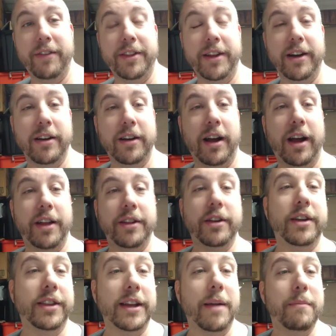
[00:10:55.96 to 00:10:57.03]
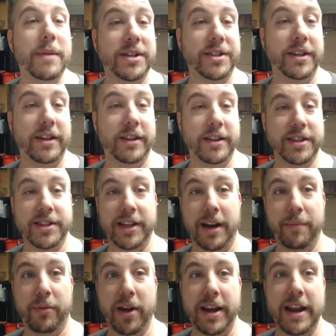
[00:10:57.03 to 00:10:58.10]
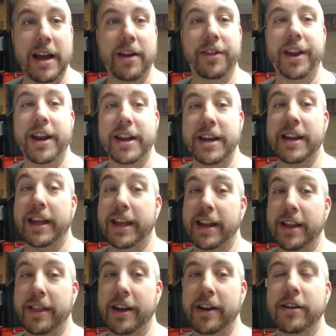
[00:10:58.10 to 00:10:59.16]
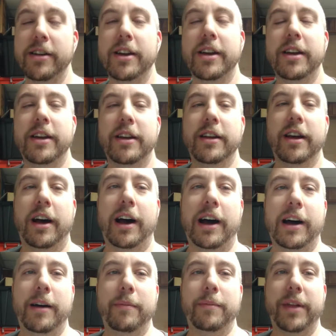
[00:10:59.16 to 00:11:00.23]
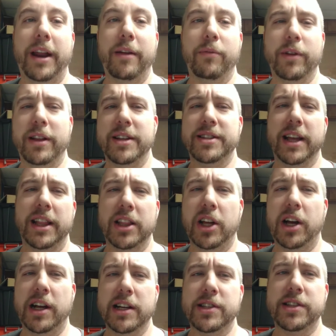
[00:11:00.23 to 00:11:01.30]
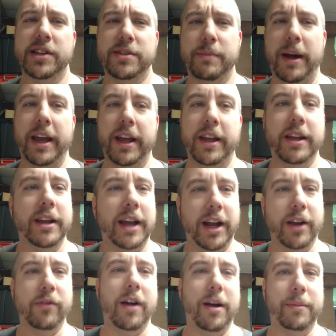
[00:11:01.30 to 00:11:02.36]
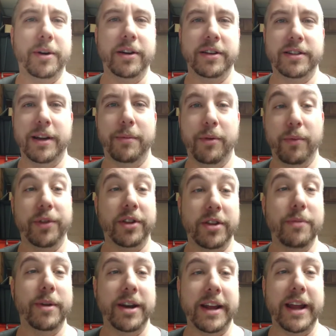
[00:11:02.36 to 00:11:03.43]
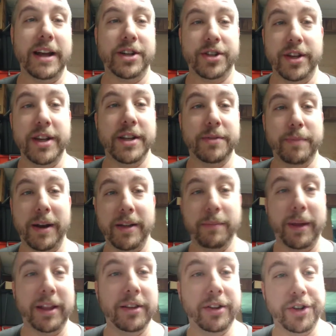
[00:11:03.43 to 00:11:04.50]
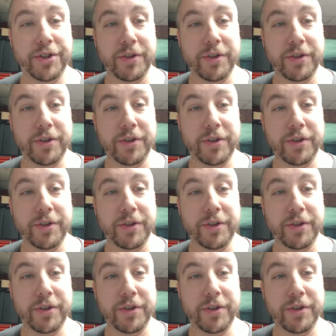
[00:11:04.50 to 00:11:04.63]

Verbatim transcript: in there. Uh, the only thing I'm missing in this setup right now that I need to get in there um, that I realized I lost is my hygrometer to tell me what the humidity actually is. But I, by the little